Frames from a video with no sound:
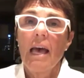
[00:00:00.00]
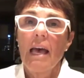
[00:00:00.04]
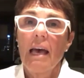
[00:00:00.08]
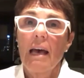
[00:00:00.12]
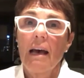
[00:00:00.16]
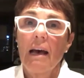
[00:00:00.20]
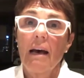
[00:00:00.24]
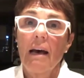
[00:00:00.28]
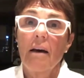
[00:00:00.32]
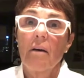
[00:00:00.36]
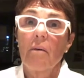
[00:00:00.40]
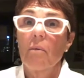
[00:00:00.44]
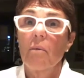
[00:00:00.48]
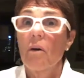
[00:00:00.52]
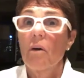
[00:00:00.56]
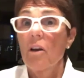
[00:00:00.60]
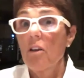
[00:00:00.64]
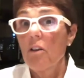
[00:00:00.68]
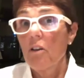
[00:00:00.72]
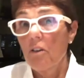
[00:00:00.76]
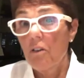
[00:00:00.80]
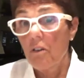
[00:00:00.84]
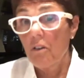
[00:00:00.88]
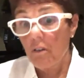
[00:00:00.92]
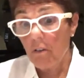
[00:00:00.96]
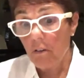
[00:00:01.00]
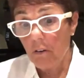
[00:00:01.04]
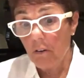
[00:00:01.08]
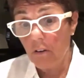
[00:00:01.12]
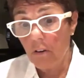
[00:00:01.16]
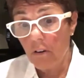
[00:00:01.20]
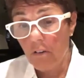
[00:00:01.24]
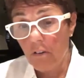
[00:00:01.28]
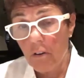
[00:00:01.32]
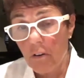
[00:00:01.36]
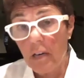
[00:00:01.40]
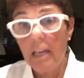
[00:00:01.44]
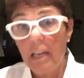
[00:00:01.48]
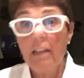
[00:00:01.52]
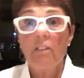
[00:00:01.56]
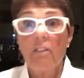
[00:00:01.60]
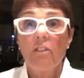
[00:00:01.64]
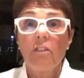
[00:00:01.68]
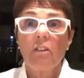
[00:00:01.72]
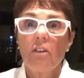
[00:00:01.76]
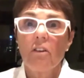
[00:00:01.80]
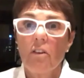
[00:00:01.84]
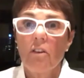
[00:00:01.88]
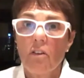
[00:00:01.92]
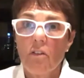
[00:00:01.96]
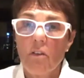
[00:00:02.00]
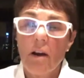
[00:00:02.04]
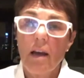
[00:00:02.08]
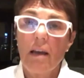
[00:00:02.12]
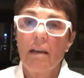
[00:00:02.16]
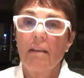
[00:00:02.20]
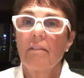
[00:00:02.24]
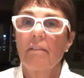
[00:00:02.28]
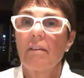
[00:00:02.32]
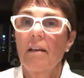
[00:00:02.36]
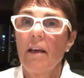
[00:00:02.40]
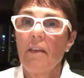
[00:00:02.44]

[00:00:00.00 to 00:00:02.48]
uh, what your your religion, your race.